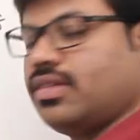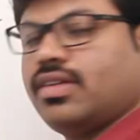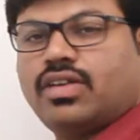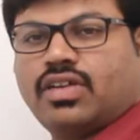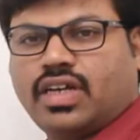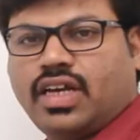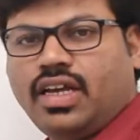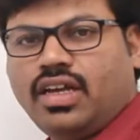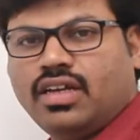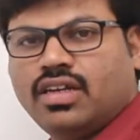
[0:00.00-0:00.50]

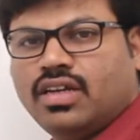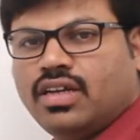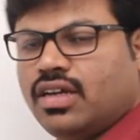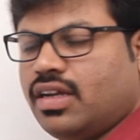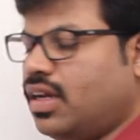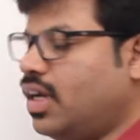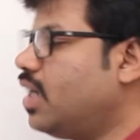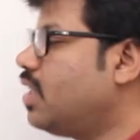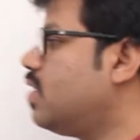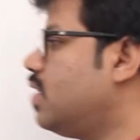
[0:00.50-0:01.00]
Okay,
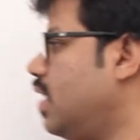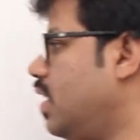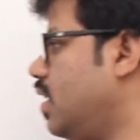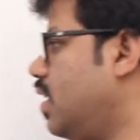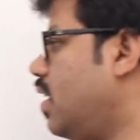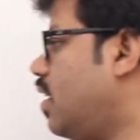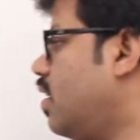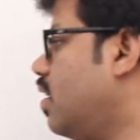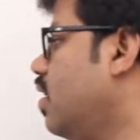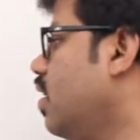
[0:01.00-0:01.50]
let's see
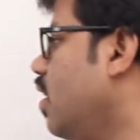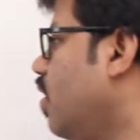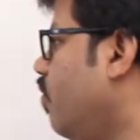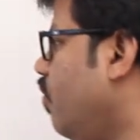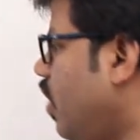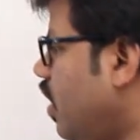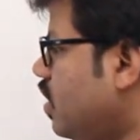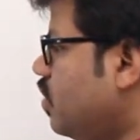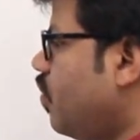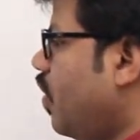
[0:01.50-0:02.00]
that.
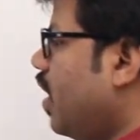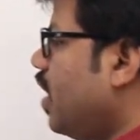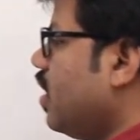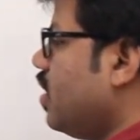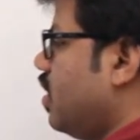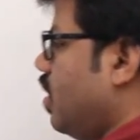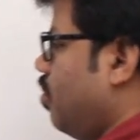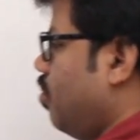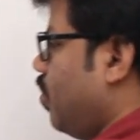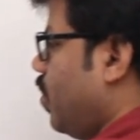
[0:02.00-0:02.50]
It's very
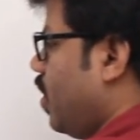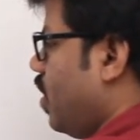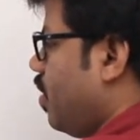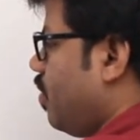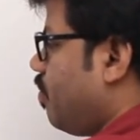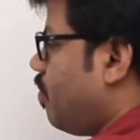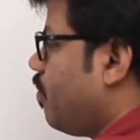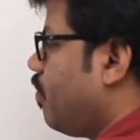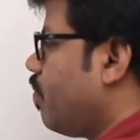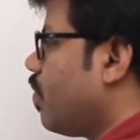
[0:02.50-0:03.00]
simple.
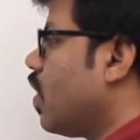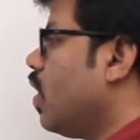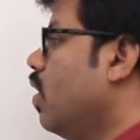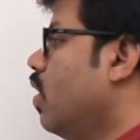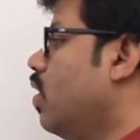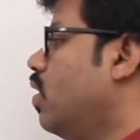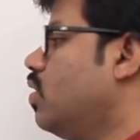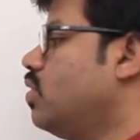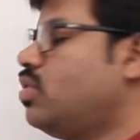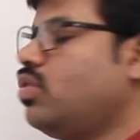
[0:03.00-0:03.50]

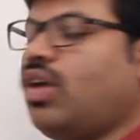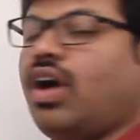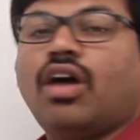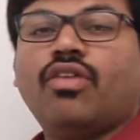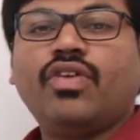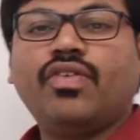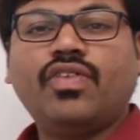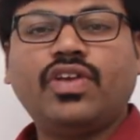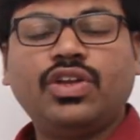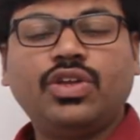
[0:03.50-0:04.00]
So
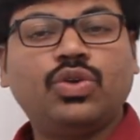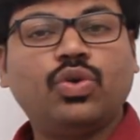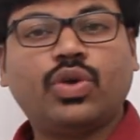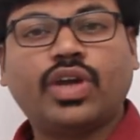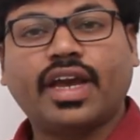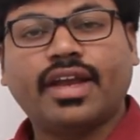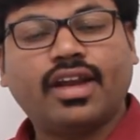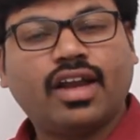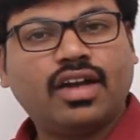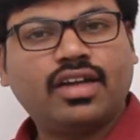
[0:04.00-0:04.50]
however, you
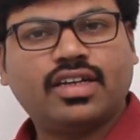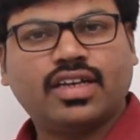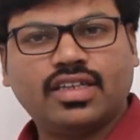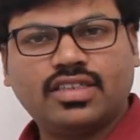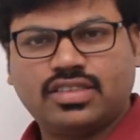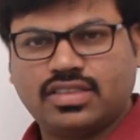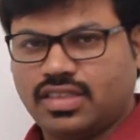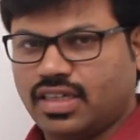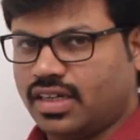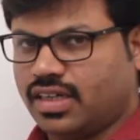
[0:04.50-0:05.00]
cannot
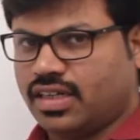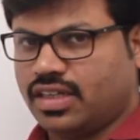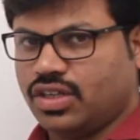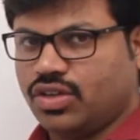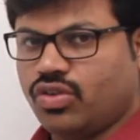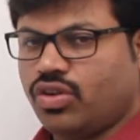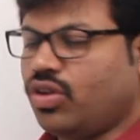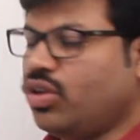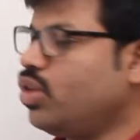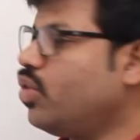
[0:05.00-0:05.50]
touch that,
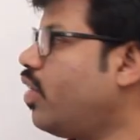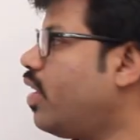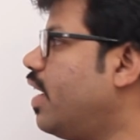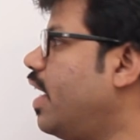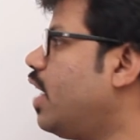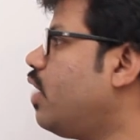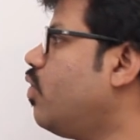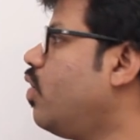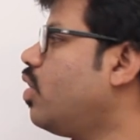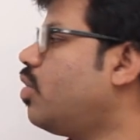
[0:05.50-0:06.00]
your
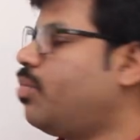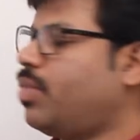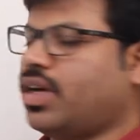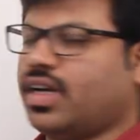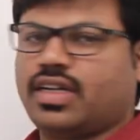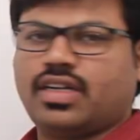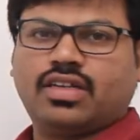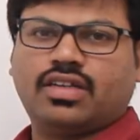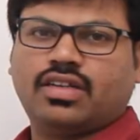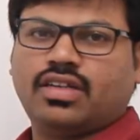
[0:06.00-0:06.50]
network
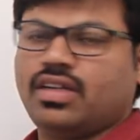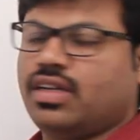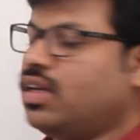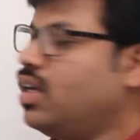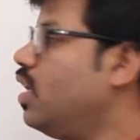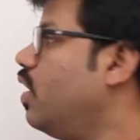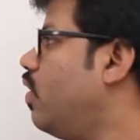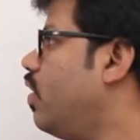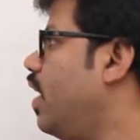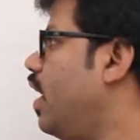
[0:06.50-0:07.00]
part.
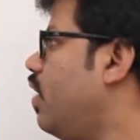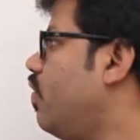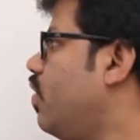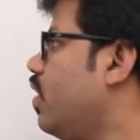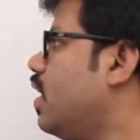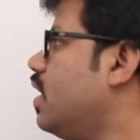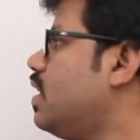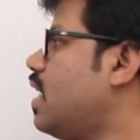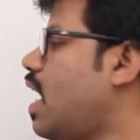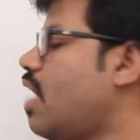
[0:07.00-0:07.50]
Your
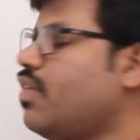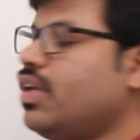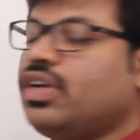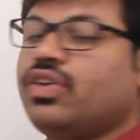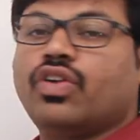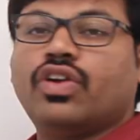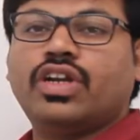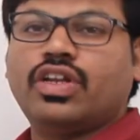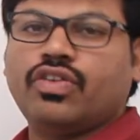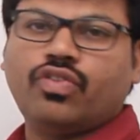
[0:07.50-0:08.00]
network is having
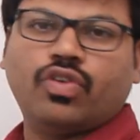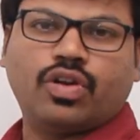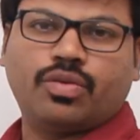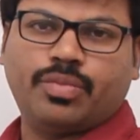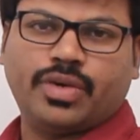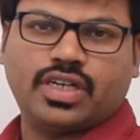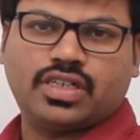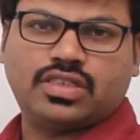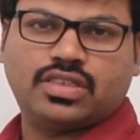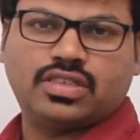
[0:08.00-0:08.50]
24
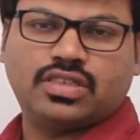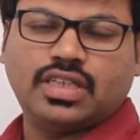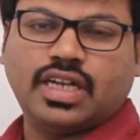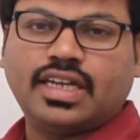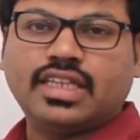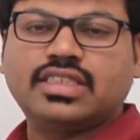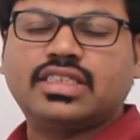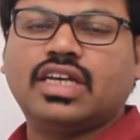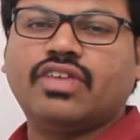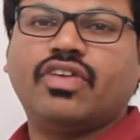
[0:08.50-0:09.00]
bits
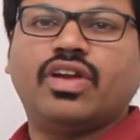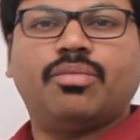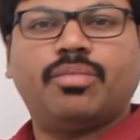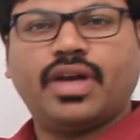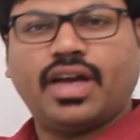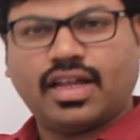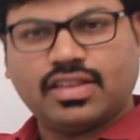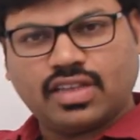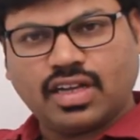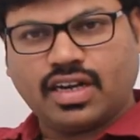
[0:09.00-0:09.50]
that is given
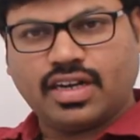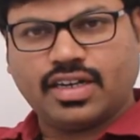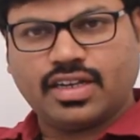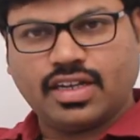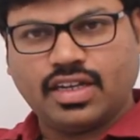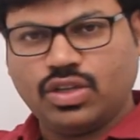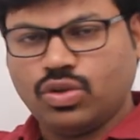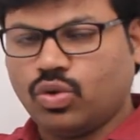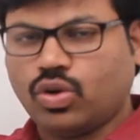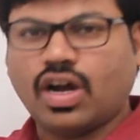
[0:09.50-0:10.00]
by authority,
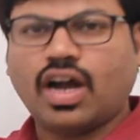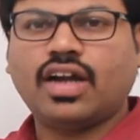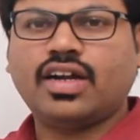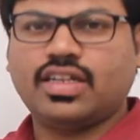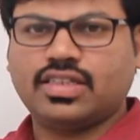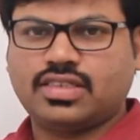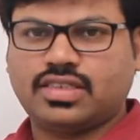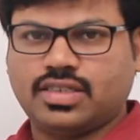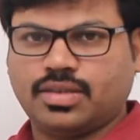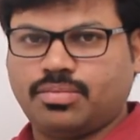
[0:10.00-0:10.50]
you can't
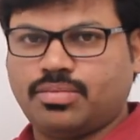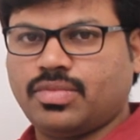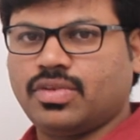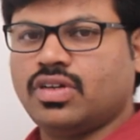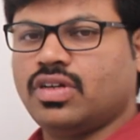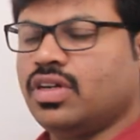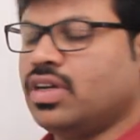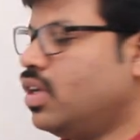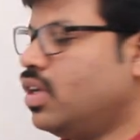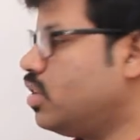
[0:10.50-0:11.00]
disturb.
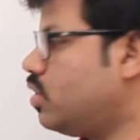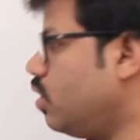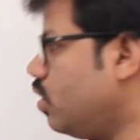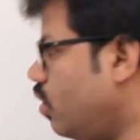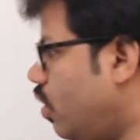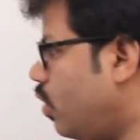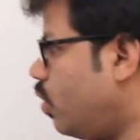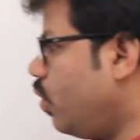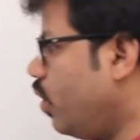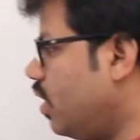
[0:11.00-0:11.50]
So
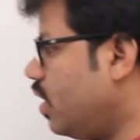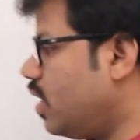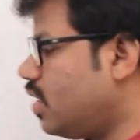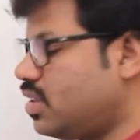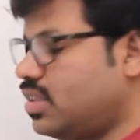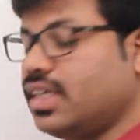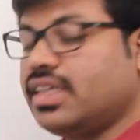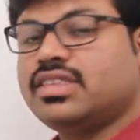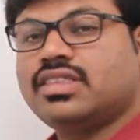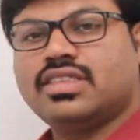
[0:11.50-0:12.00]
you are doing
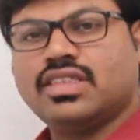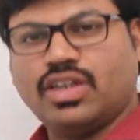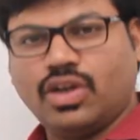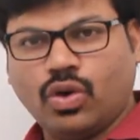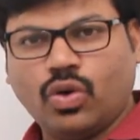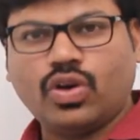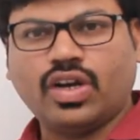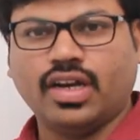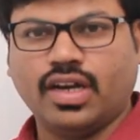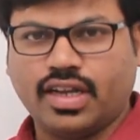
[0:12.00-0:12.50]
these things
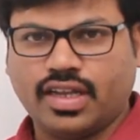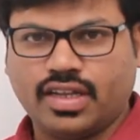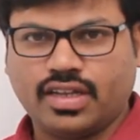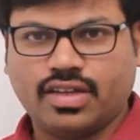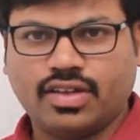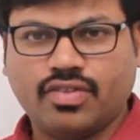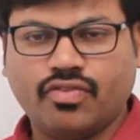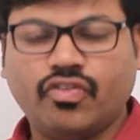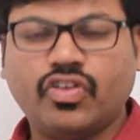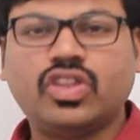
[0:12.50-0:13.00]
locally
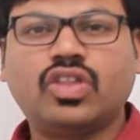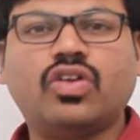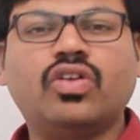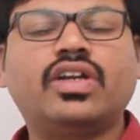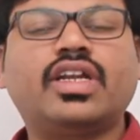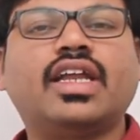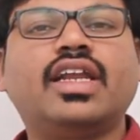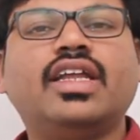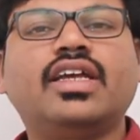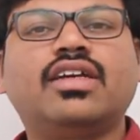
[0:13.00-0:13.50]

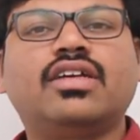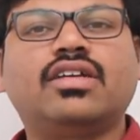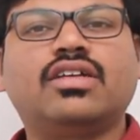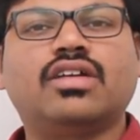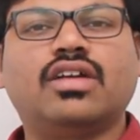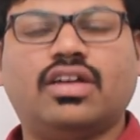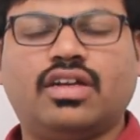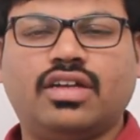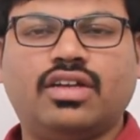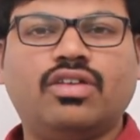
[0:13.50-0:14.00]
without
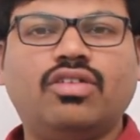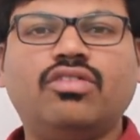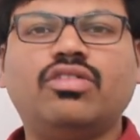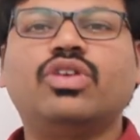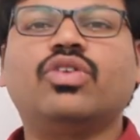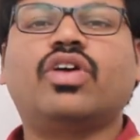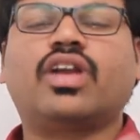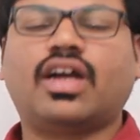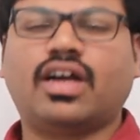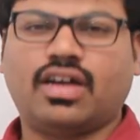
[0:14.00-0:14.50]
telling,
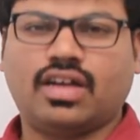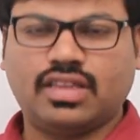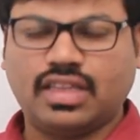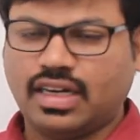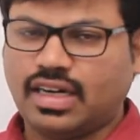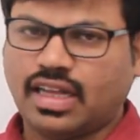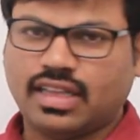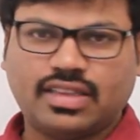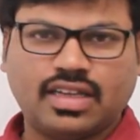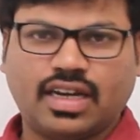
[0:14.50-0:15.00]
your
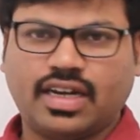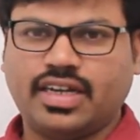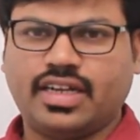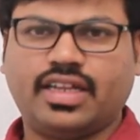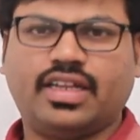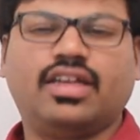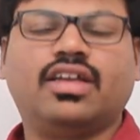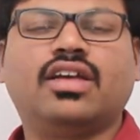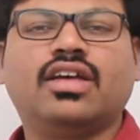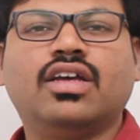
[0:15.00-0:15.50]
that
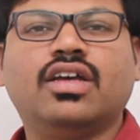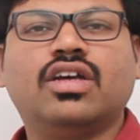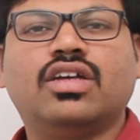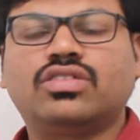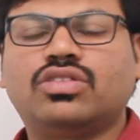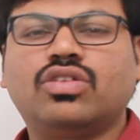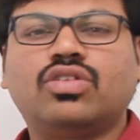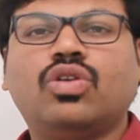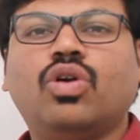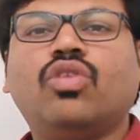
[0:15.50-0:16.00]
authority.
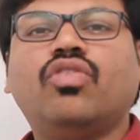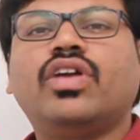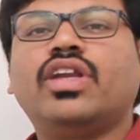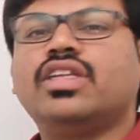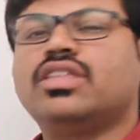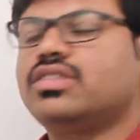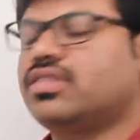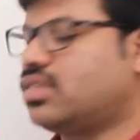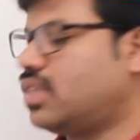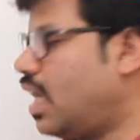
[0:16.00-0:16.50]
So no one
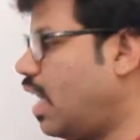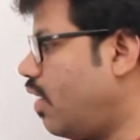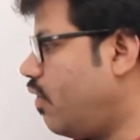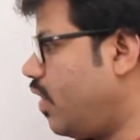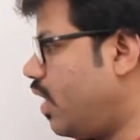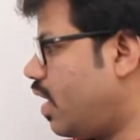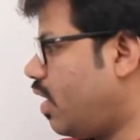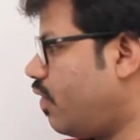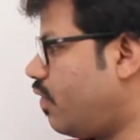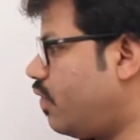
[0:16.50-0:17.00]
is
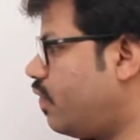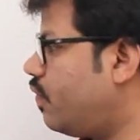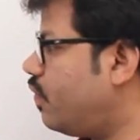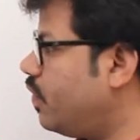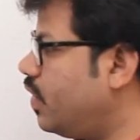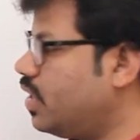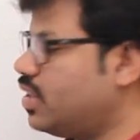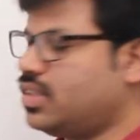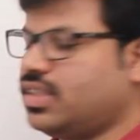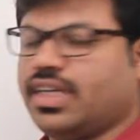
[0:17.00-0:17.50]
aware
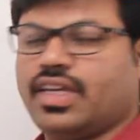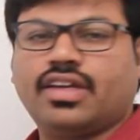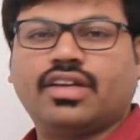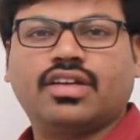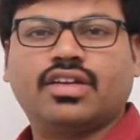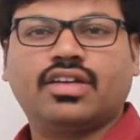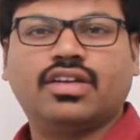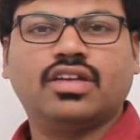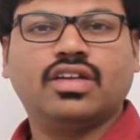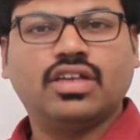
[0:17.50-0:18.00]
of this
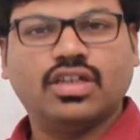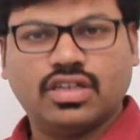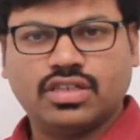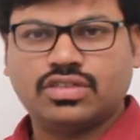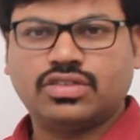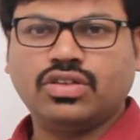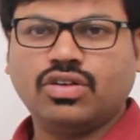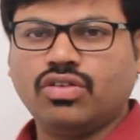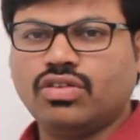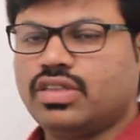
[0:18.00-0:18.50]
thing.
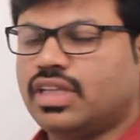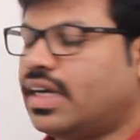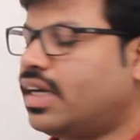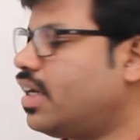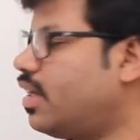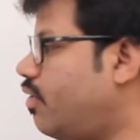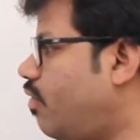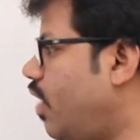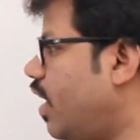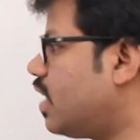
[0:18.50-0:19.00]
So
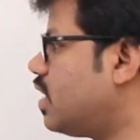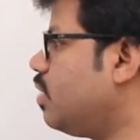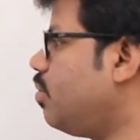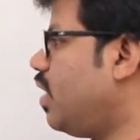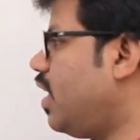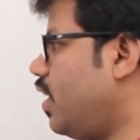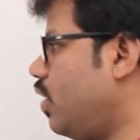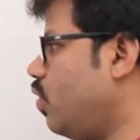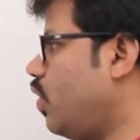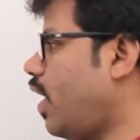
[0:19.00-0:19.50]
that
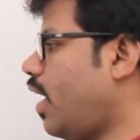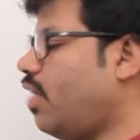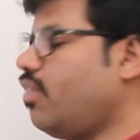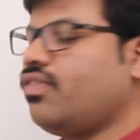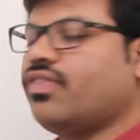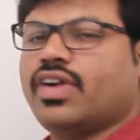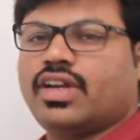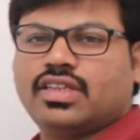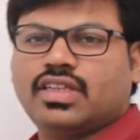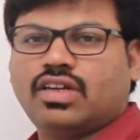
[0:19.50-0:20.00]
flexibility you
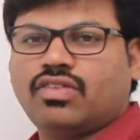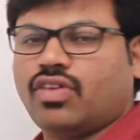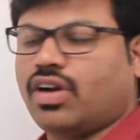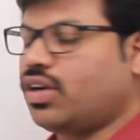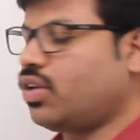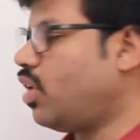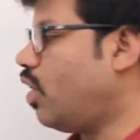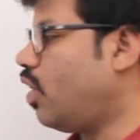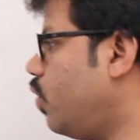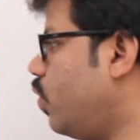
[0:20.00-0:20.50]
have. For that,
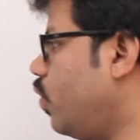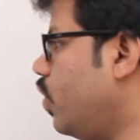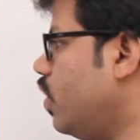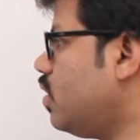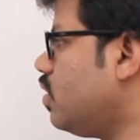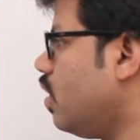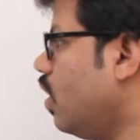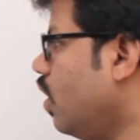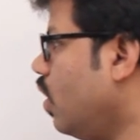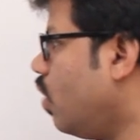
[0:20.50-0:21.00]
what to do
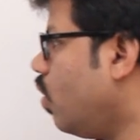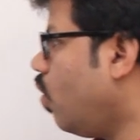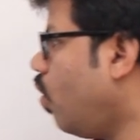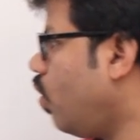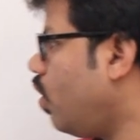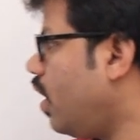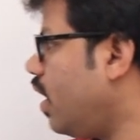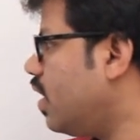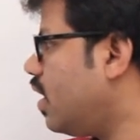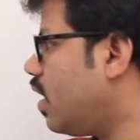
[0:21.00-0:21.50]
is
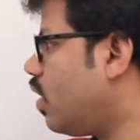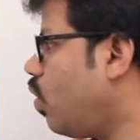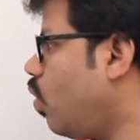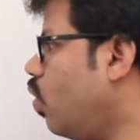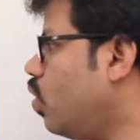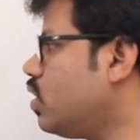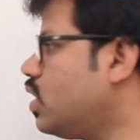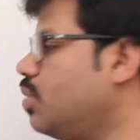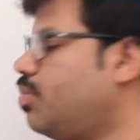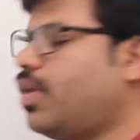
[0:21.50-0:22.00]
only that
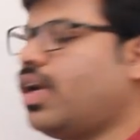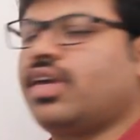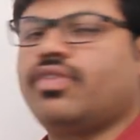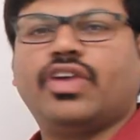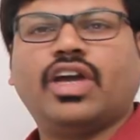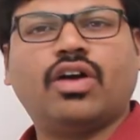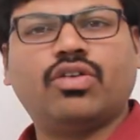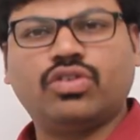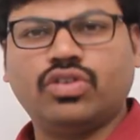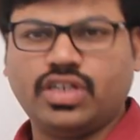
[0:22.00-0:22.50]
host part
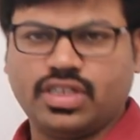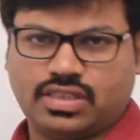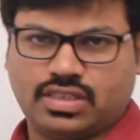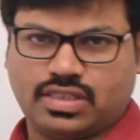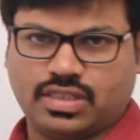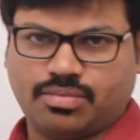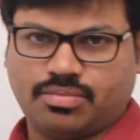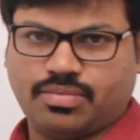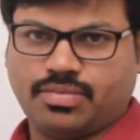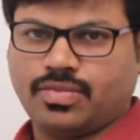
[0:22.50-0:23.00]
we have to
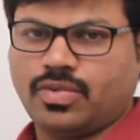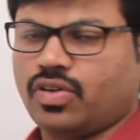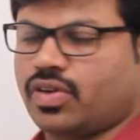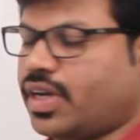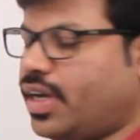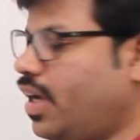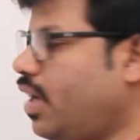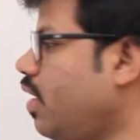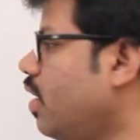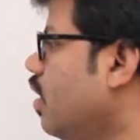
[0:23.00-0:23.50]
disturb.
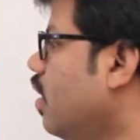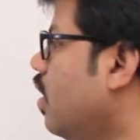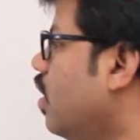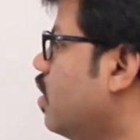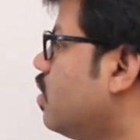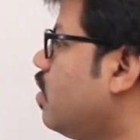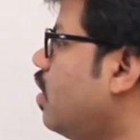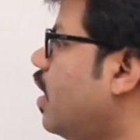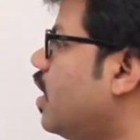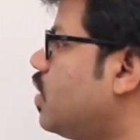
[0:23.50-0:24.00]
Okay,
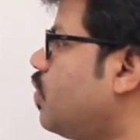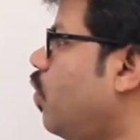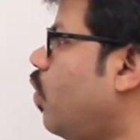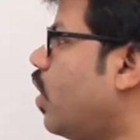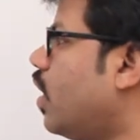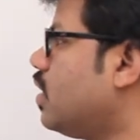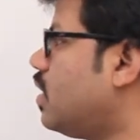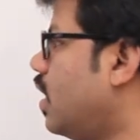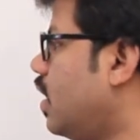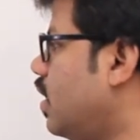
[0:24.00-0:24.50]
so let's
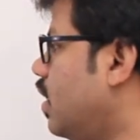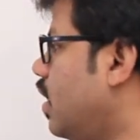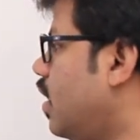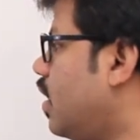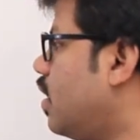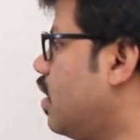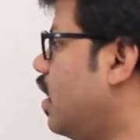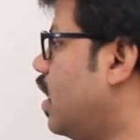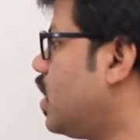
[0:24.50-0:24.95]
focus on that.